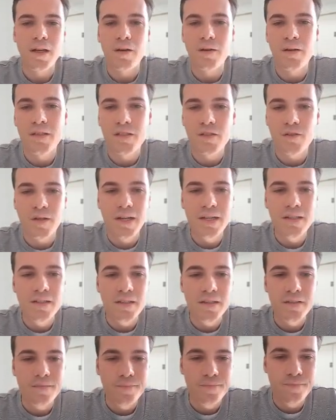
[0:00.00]
now it's
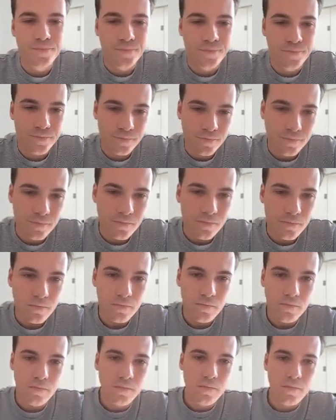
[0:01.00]
connecting
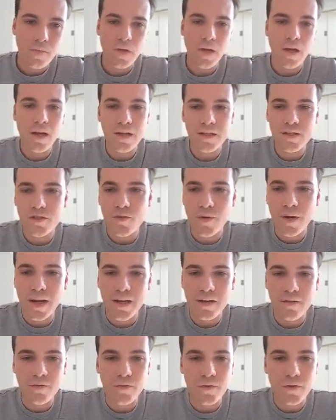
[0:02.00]
and it's
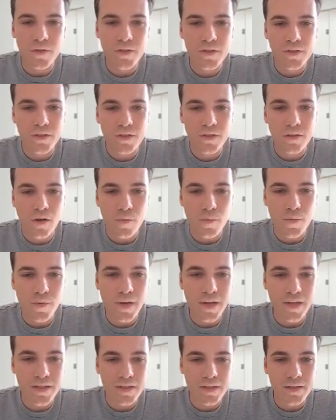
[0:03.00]
trying a first
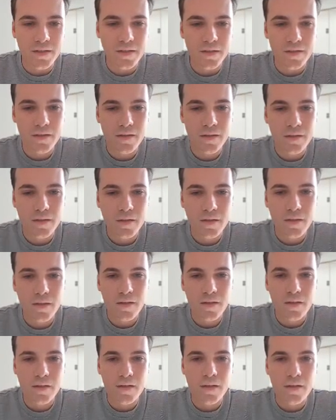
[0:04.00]
operation.
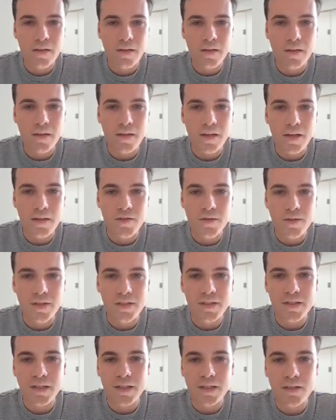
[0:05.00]
As you can
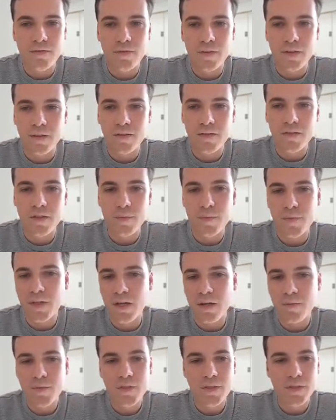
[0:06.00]
see, it fails
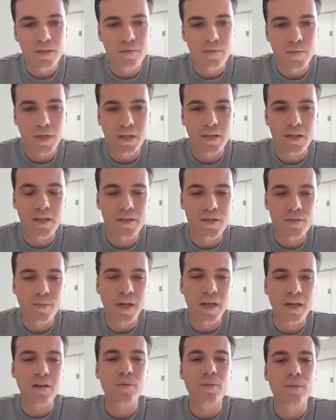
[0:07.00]
sometimes, but it doesn't
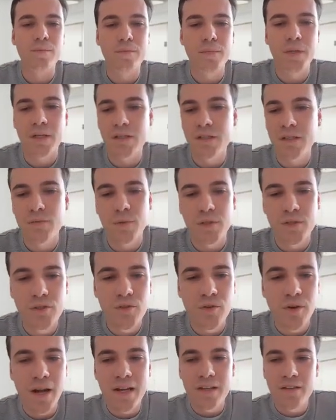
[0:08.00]
matter because it will
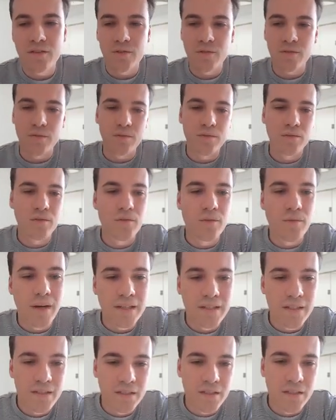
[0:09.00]
try to
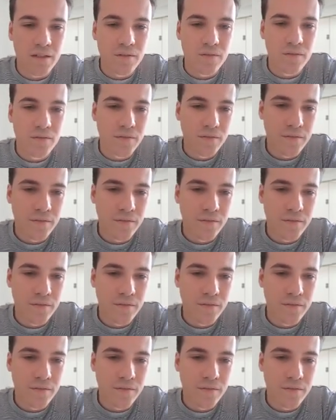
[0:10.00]
correct itself.